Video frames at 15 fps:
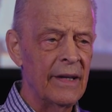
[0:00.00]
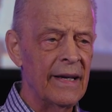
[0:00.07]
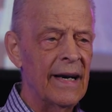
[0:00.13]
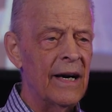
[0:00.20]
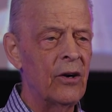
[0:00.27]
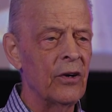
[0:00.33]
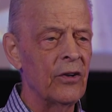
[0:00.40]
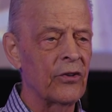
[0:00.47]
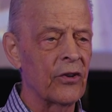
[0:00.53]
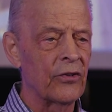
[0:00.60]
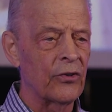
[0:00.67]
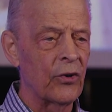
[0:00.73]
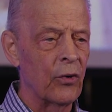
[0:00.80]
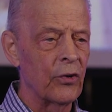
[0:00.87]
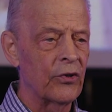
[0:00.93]
the areas
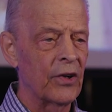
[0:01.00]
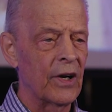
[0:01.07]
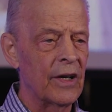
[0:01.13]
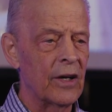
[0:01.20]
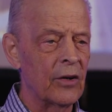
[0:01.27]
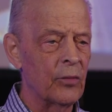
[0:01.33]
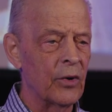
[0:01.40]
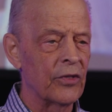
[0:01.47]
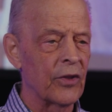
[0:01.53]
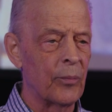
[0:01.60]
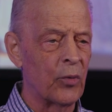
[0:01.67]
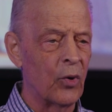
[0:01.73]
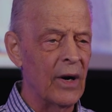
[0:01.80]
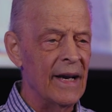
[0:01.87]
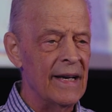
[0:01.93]
associated with the
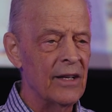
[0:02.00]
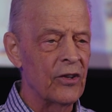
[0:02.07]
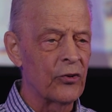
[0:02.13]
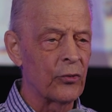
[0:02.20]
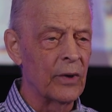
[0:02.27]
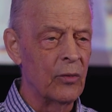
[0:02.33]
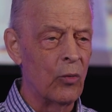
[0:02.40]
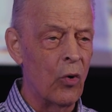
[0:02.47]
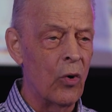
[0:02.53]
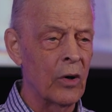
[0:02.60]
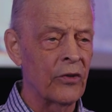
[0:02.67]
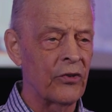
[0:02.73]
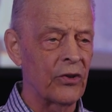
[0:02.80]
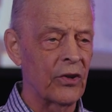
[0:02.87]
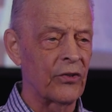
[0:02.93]
brain's
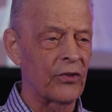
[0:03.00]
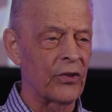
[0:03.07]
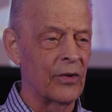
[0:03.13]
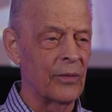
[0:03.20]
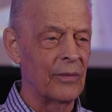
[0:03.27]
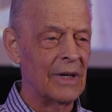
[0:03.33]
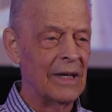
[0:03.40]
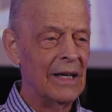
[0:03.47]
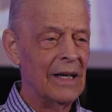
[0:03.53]
reward system.